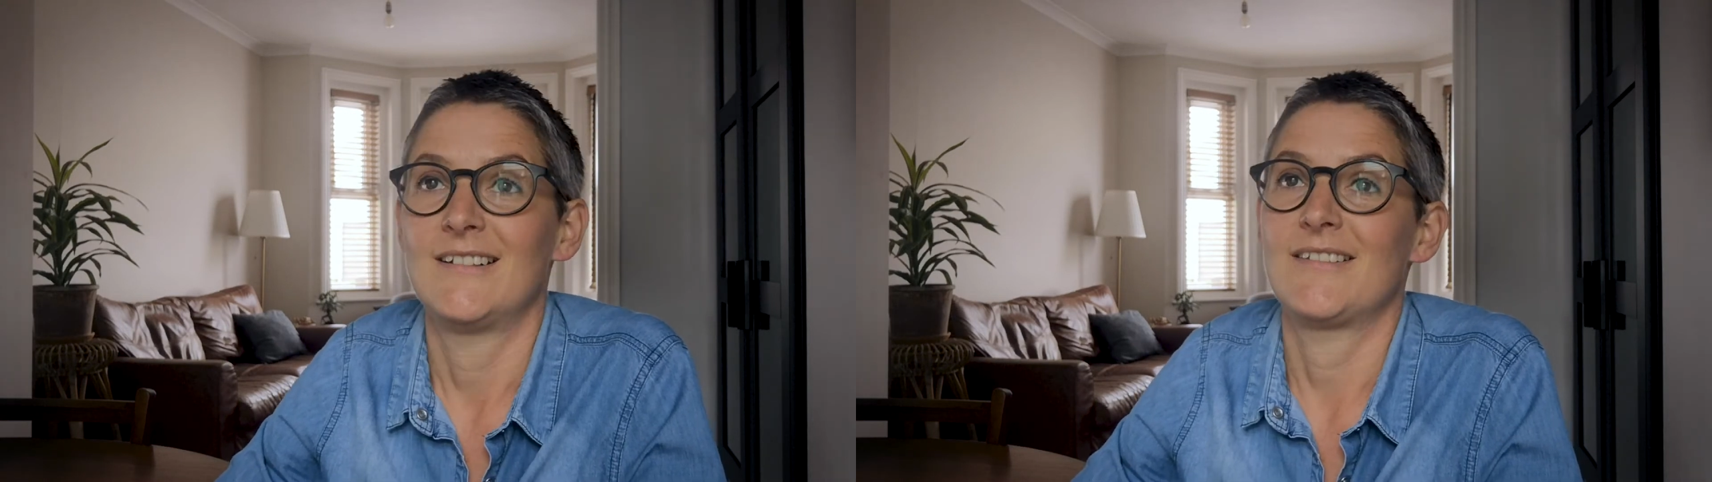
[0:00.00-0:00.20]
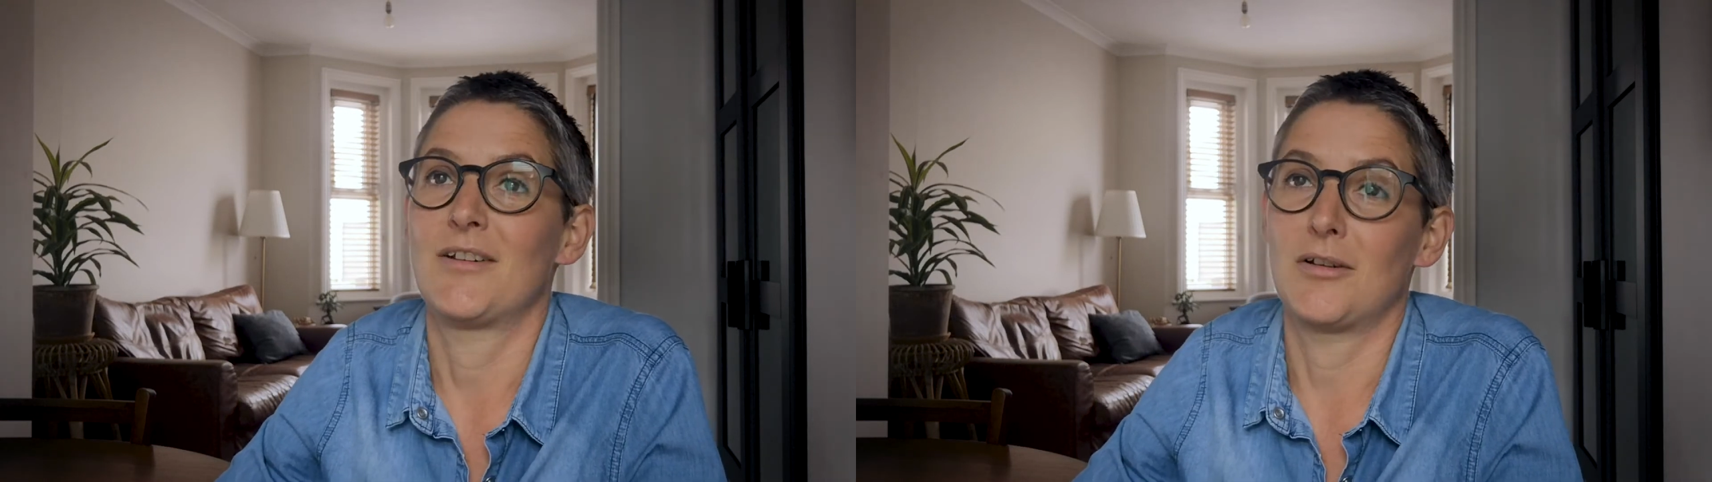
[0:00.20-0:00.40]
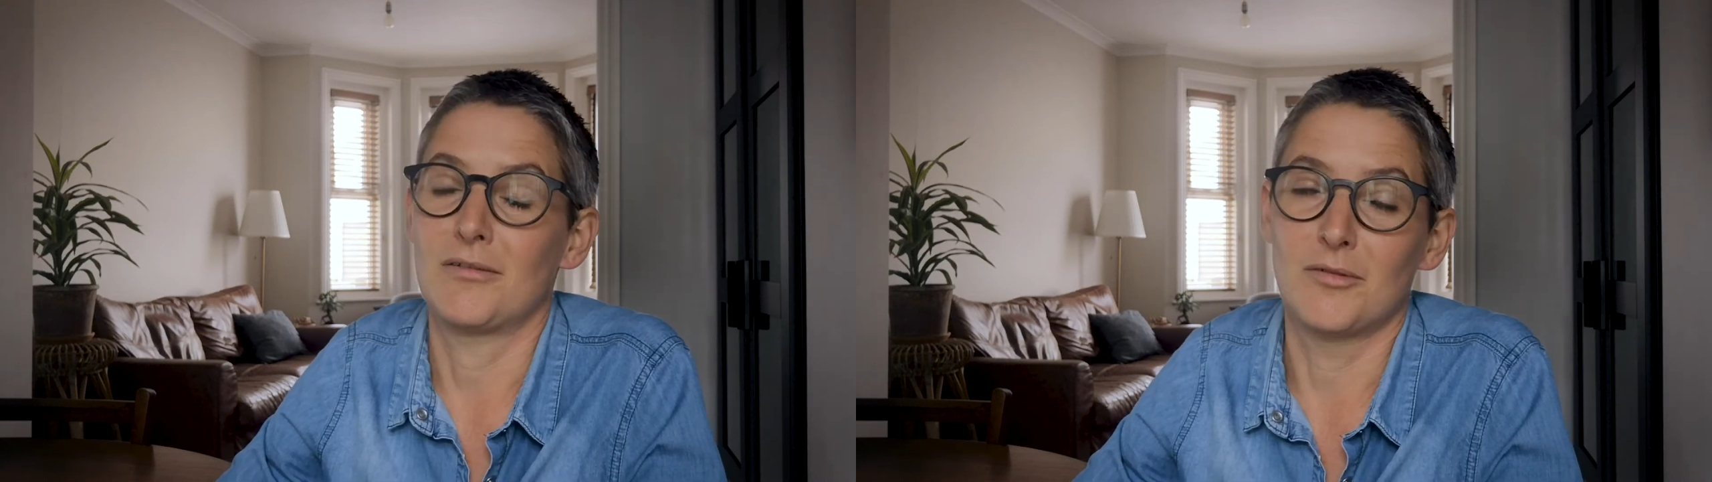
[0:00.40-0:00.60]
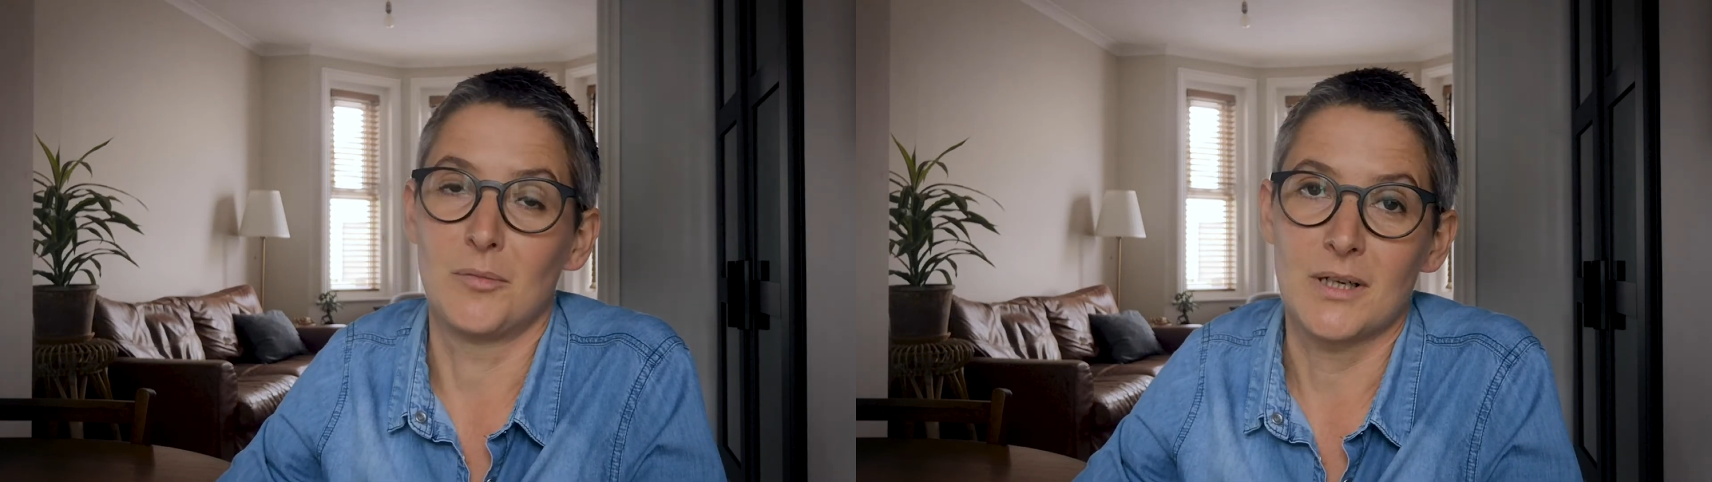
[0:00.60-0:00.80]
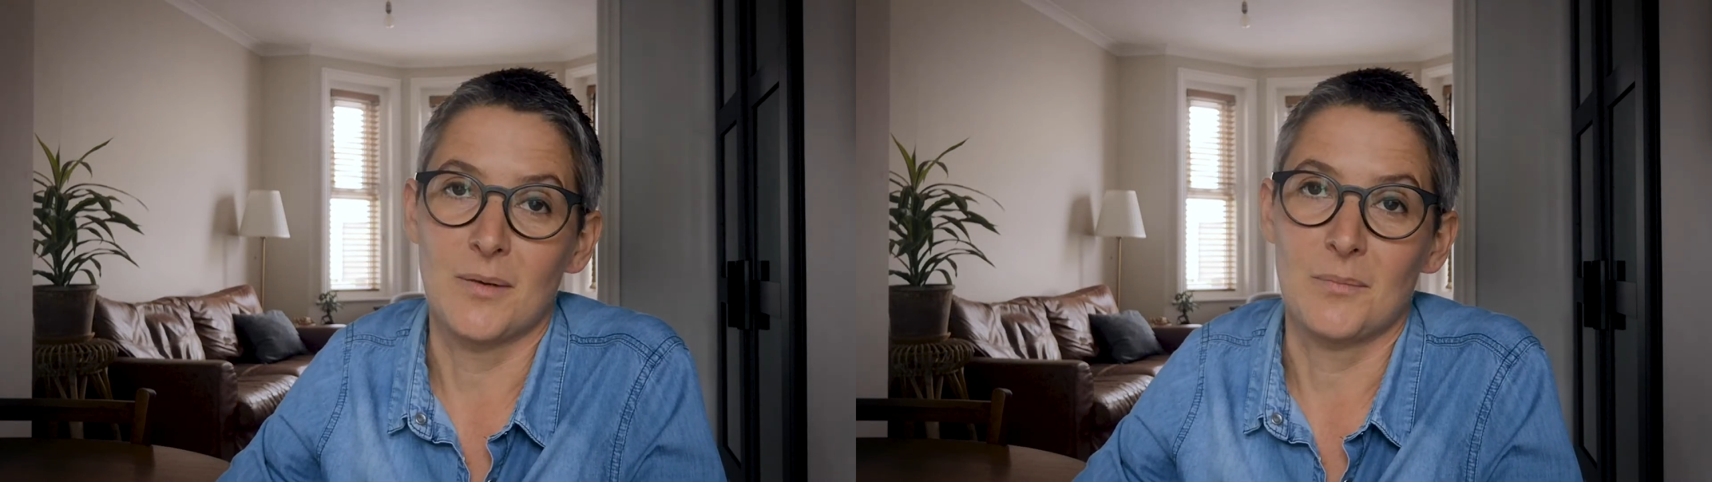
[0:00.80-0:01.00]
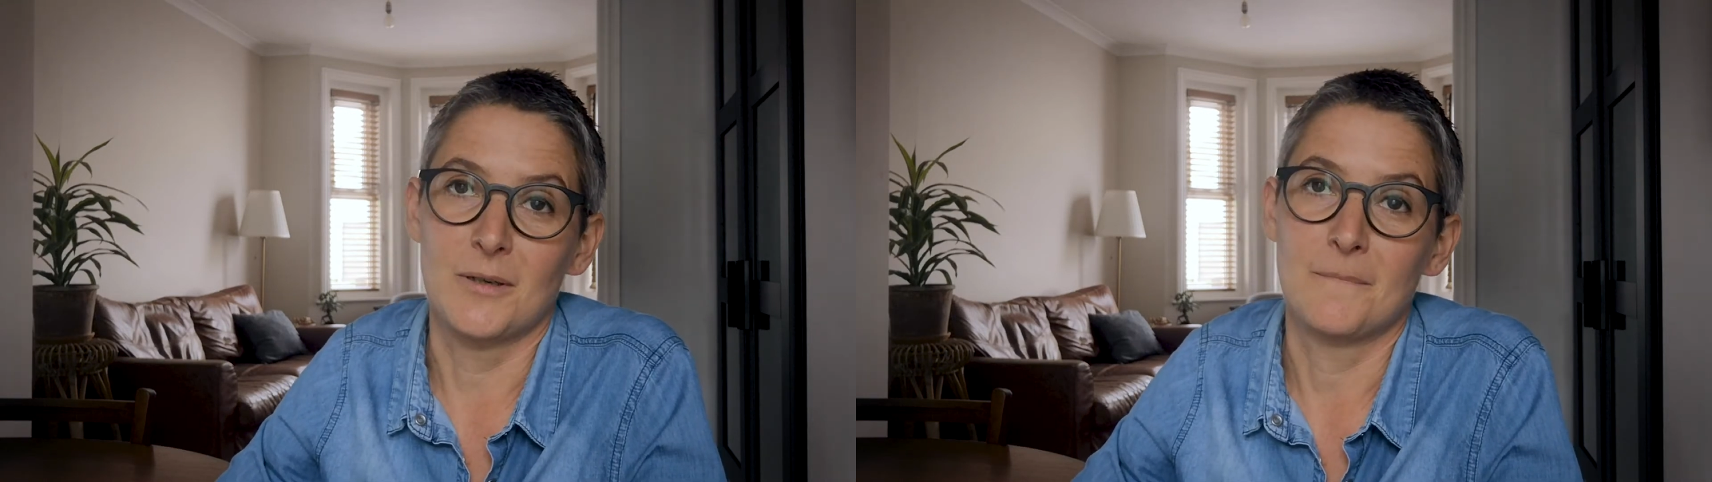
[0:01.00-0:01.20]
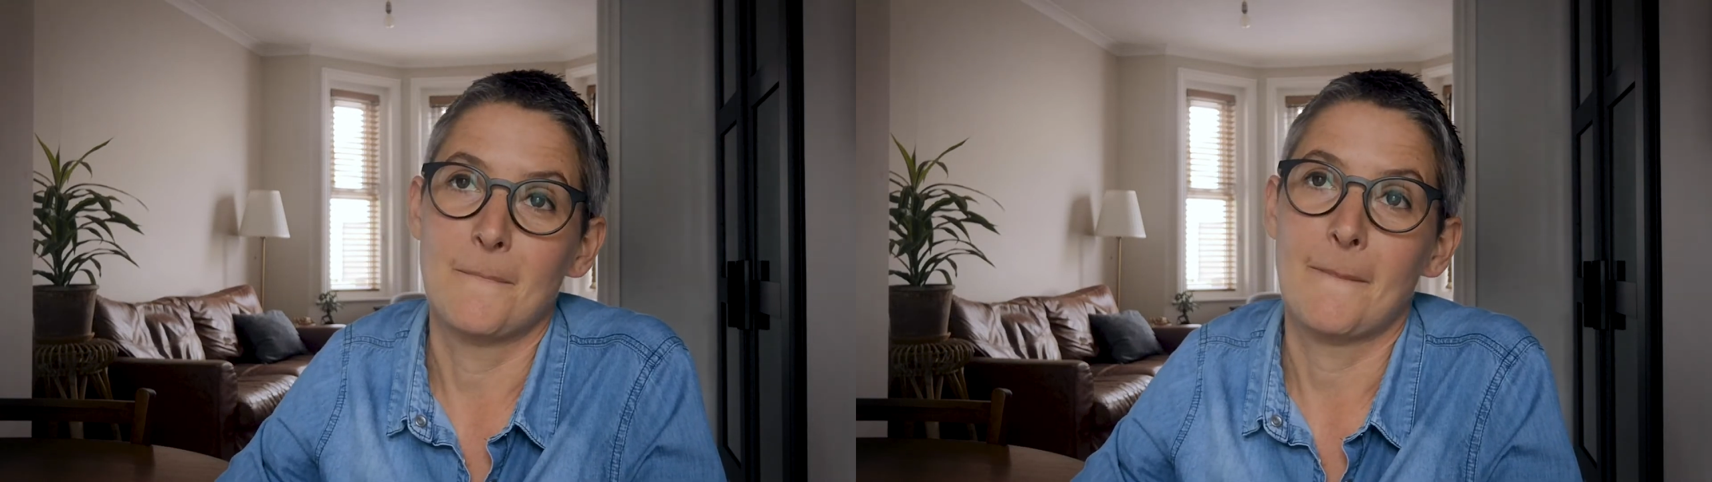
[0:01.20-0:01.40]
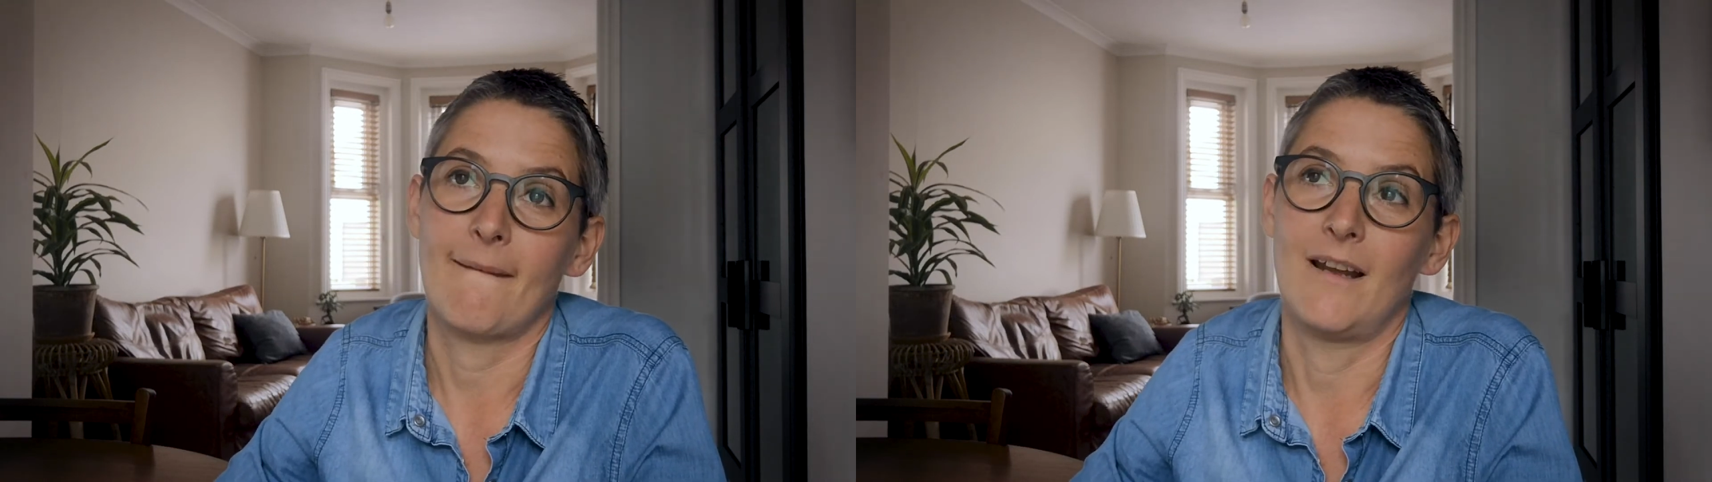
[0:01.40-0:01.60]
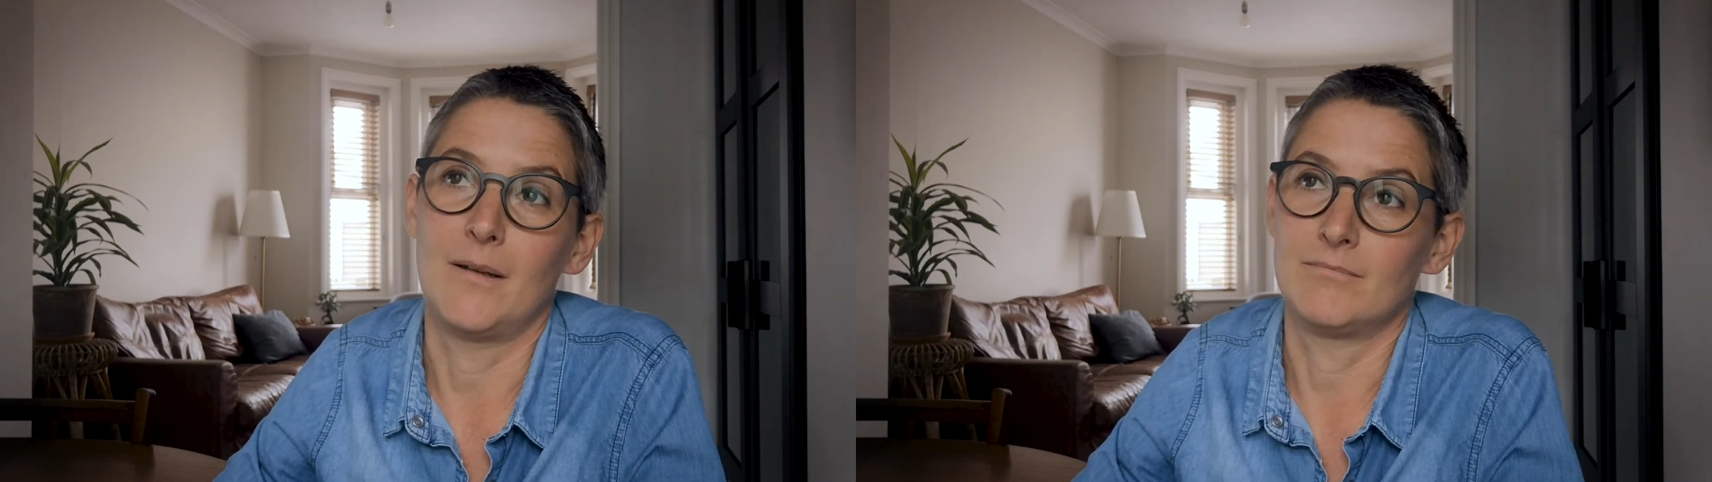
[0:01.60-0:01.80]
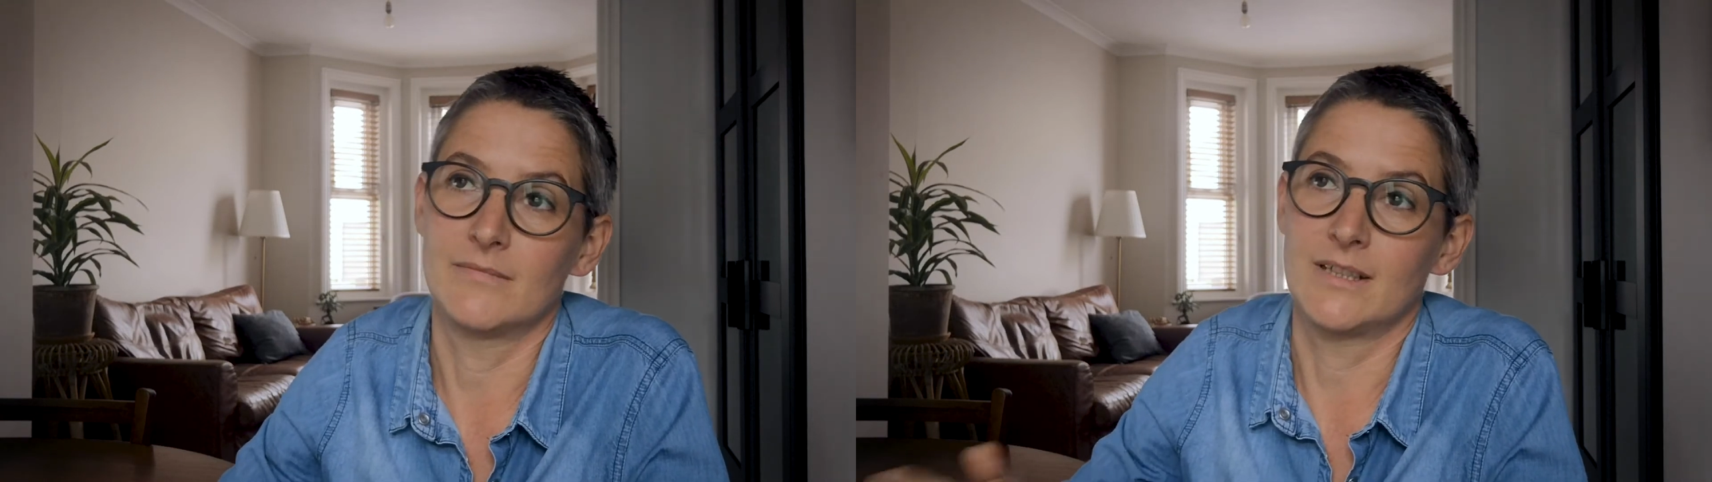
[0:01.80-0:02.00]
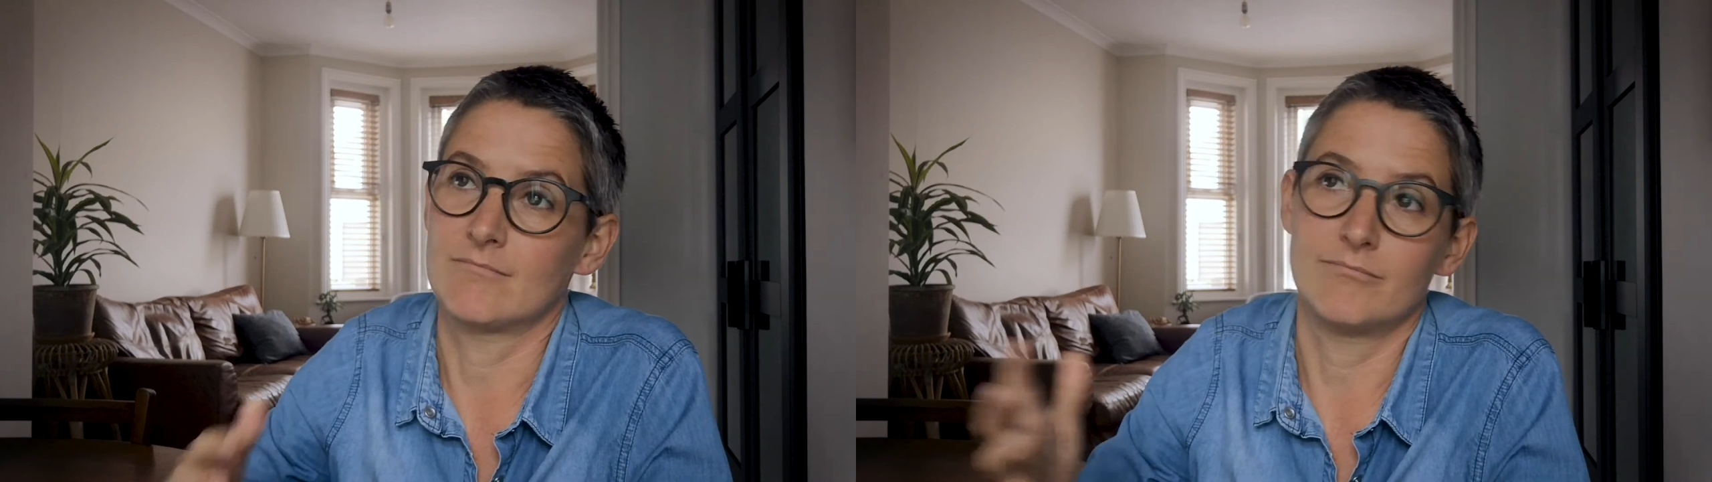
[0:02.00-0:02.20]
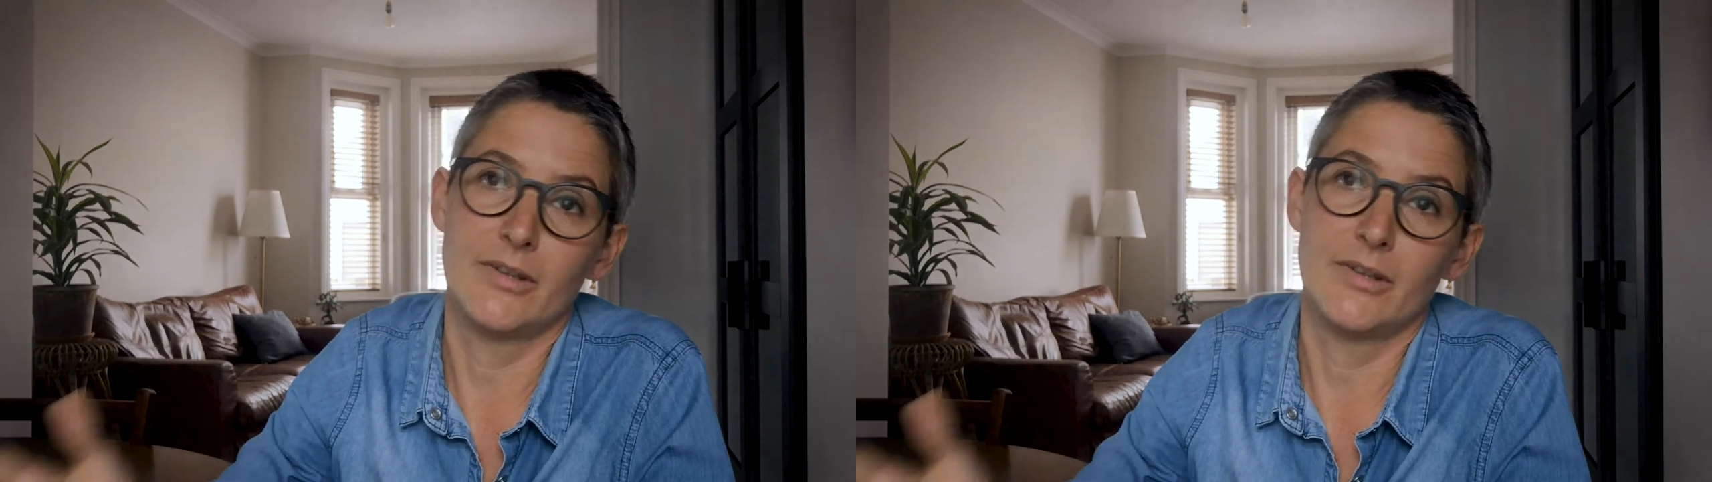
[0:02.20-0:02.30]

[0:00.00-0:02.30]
the odd film camera that,